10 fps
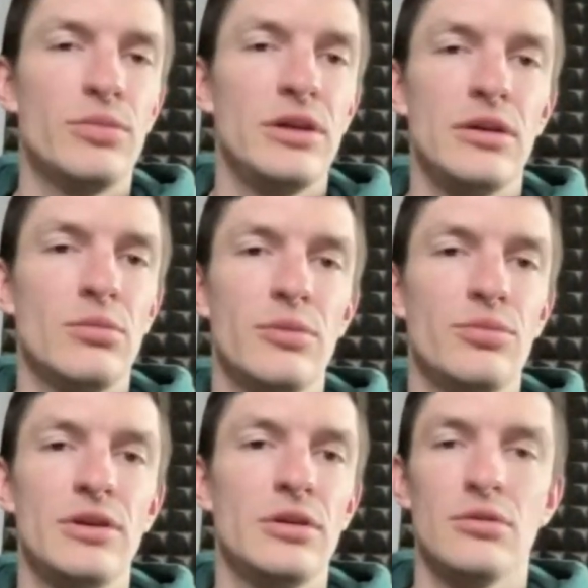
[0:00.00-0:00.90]
be
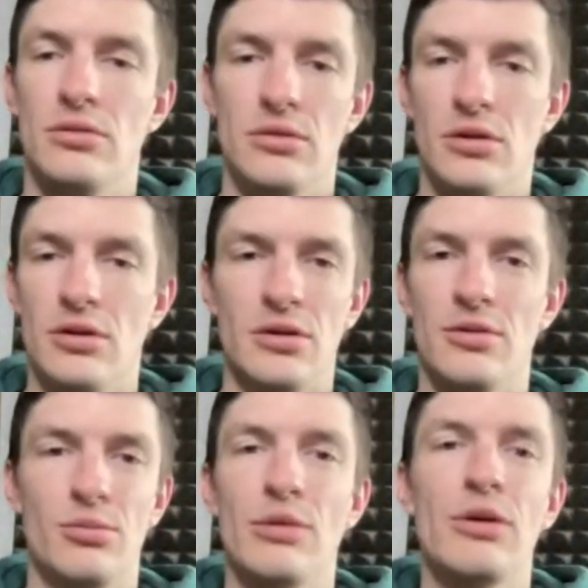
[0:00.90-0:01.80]

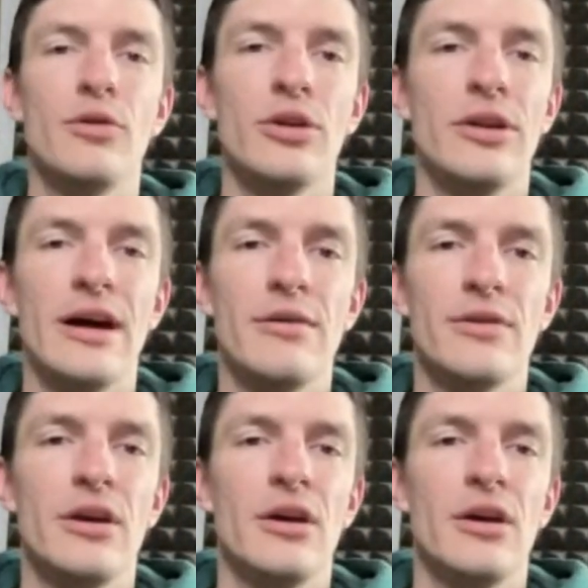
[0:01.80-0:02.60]
powerful enough.